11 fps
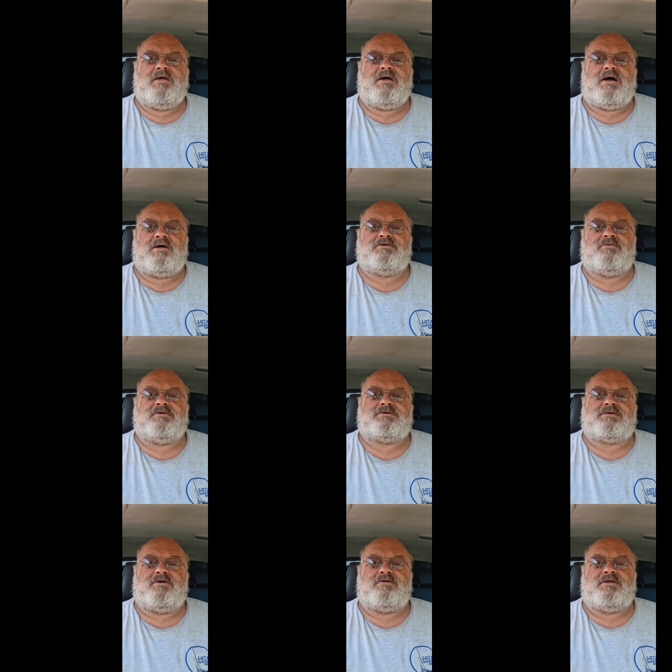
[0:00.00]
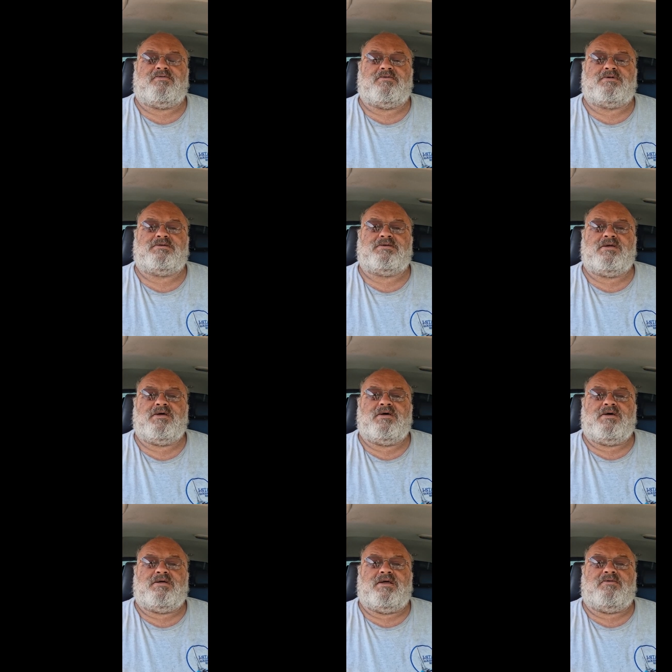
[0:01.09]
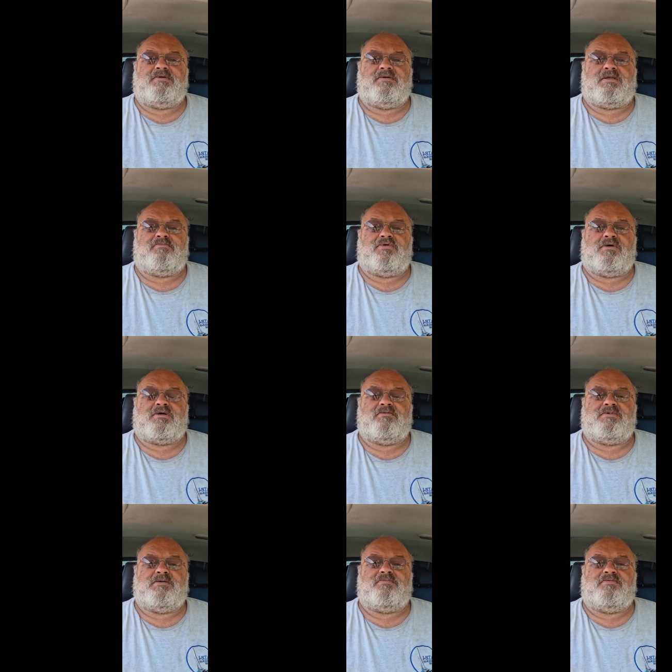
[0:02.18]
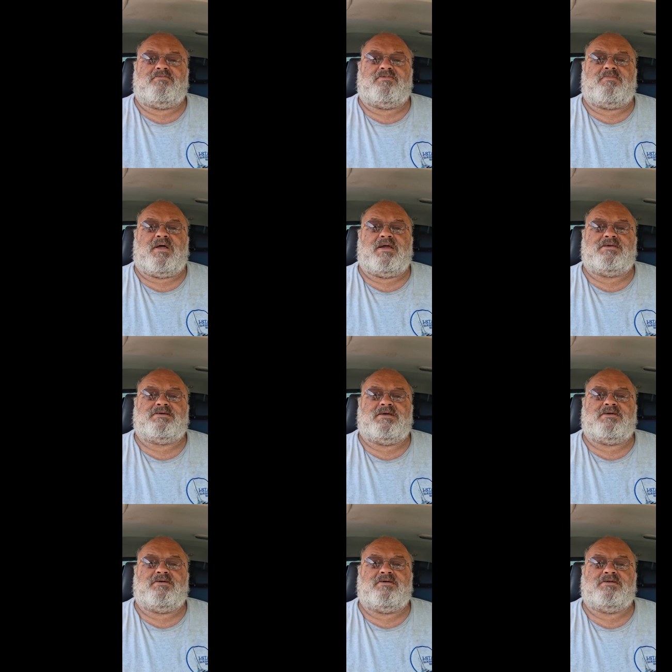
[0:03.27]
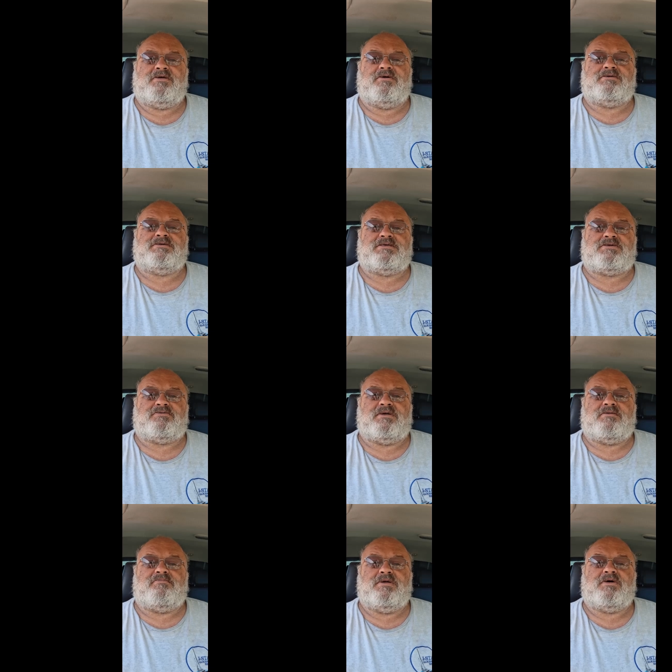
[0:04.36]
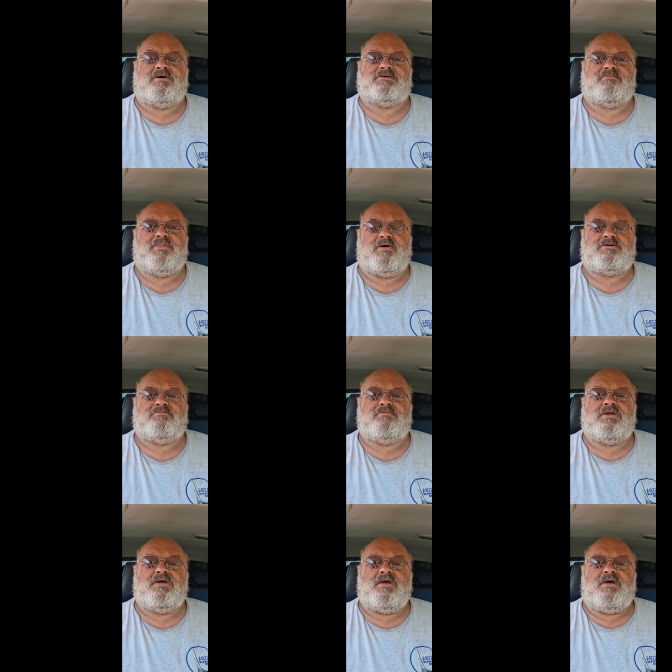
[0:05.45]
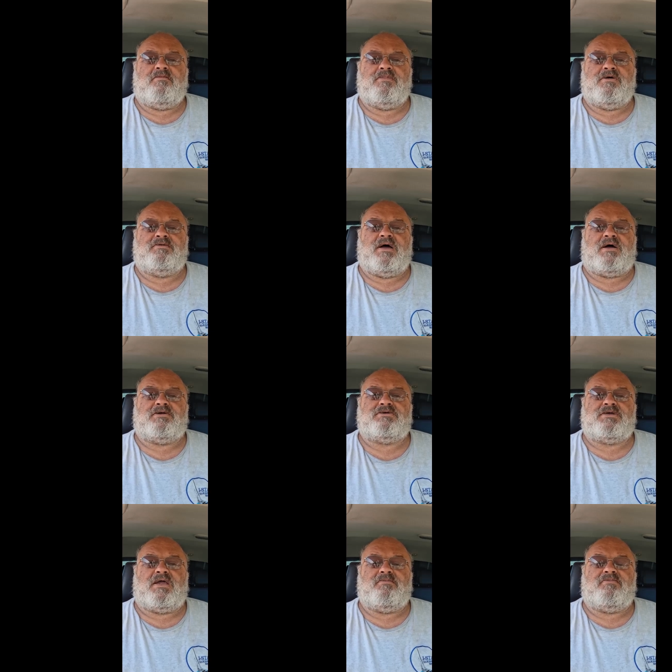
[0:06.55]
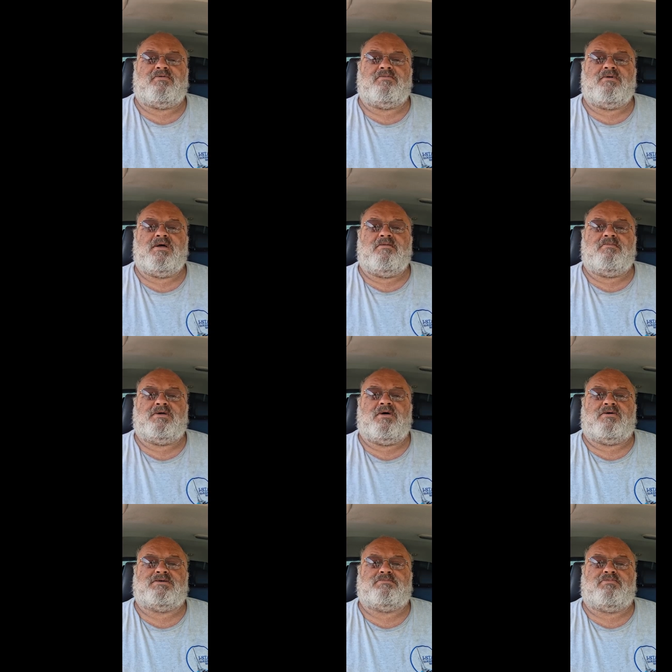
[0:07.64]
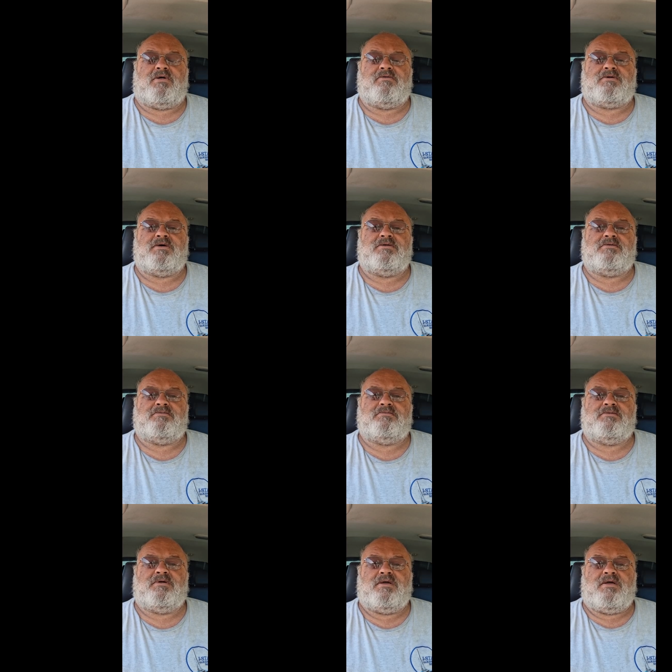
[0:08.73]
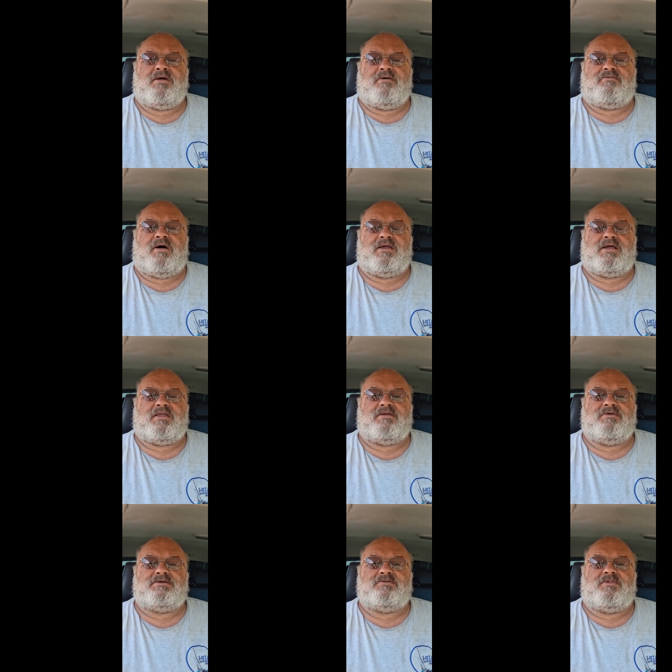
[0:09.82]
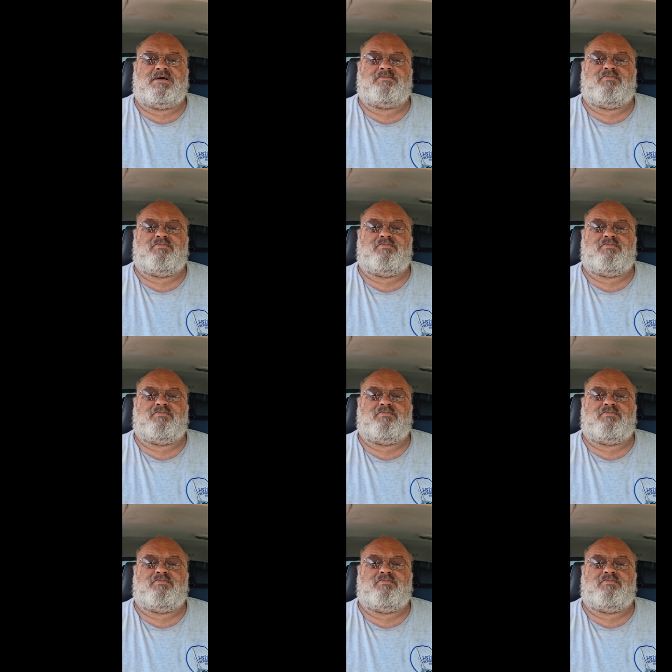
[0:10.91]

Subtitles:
I was always told if you had a broken rib, replace it, don't sister it, because the boat's moved out of shape because it's broken. Find out the reason why it's